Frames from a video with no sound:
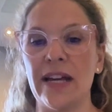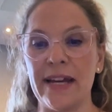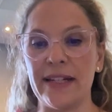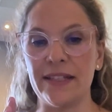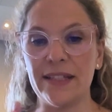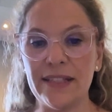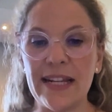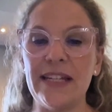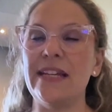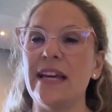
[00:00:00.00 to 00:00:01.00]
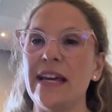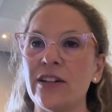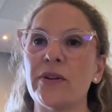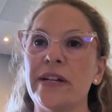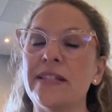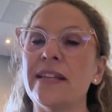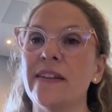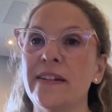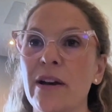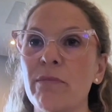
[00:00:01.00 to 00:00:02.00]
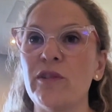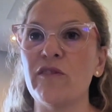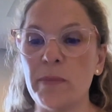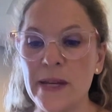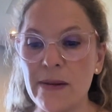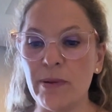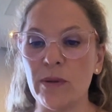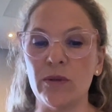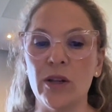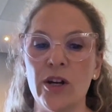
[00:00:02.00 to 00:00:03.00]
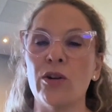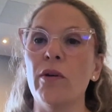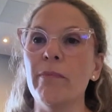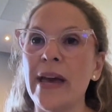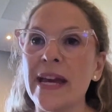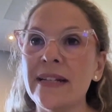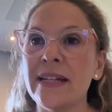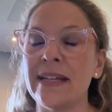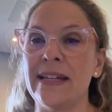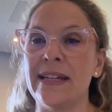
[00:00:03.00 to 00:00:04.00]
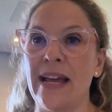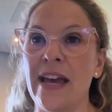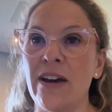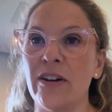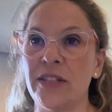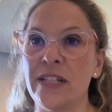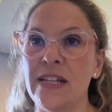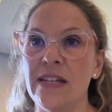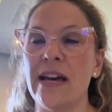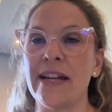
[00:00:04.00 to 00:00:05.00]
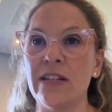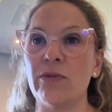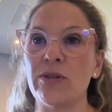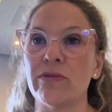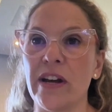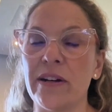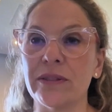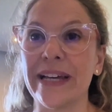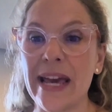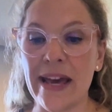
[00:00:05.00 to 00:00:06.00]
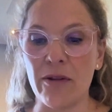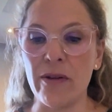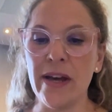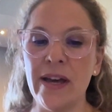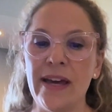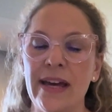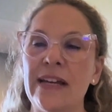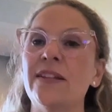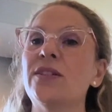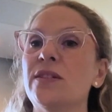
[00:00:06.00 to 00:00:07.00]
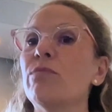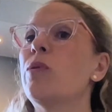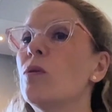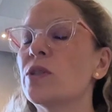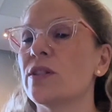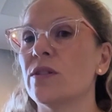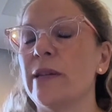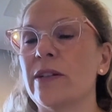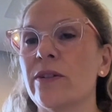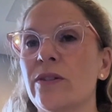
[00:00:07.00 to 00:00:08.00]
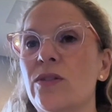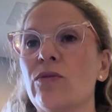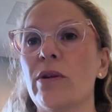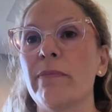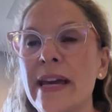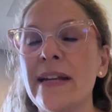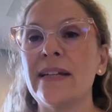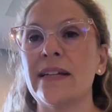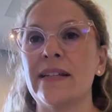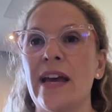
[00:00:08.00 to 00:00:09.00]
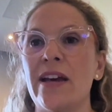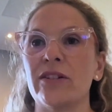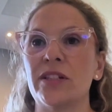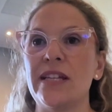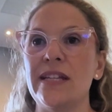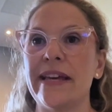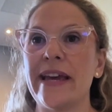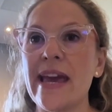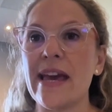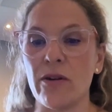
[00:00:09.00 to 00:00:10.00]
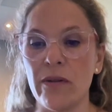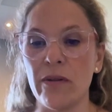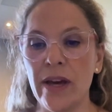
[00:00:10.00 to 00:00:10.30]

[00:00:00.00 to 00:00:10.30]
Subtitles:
a steady increase in the number of people remaining in ART, antiretroviral care. And this is important because remaining in ART care